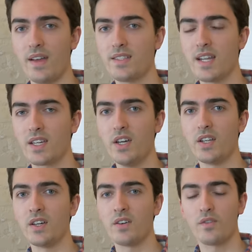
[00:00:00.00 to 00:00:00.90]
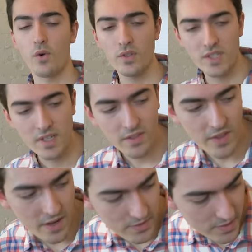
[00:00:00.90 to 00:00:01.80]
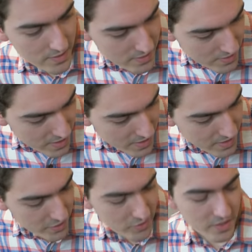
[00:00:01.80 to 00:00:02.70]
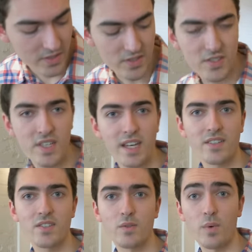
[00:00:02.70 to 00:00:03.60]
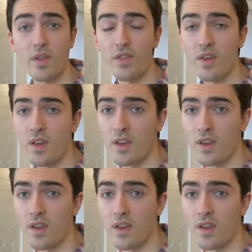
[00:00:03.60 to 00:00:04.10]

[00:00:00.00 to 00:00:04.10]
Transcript: That's not good. 14,606 with